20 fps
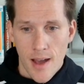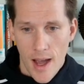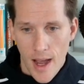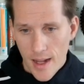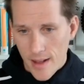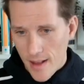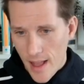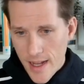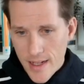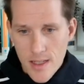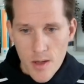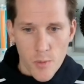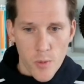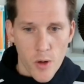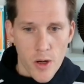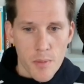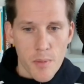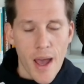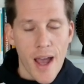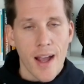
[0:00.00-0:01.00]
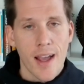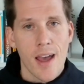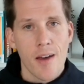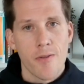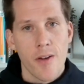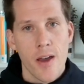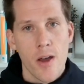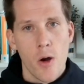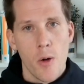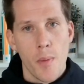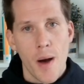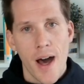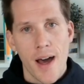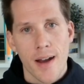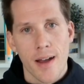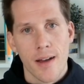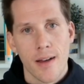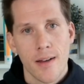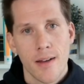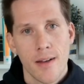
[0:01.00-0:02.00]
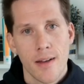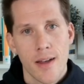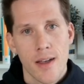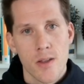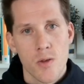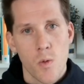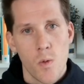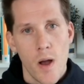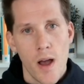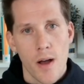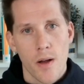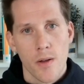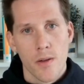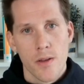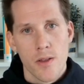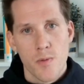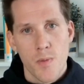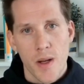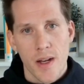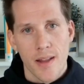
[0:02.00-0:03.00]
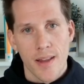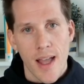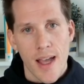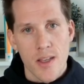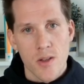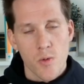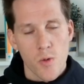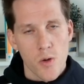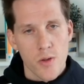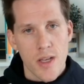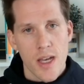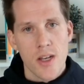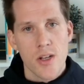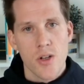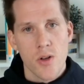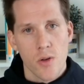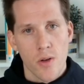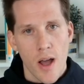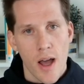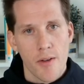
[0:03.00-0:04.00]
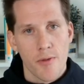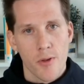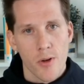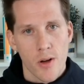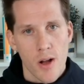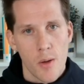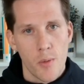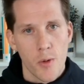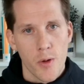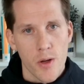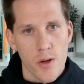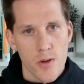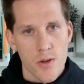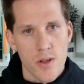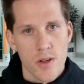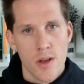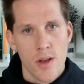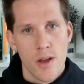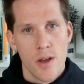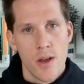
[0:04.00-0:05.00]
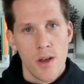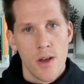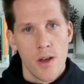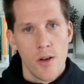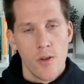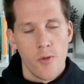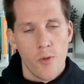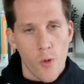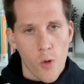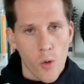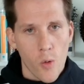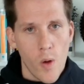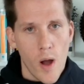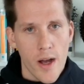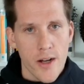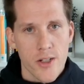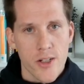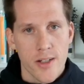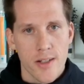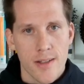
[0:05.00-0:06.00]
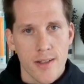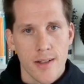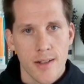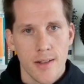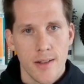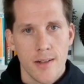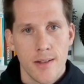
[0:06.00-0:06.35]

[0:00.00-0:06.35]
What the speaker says: I'd like to bring back F.A. Obata as well. It's been a nice rotational guy for a couple years for Washington.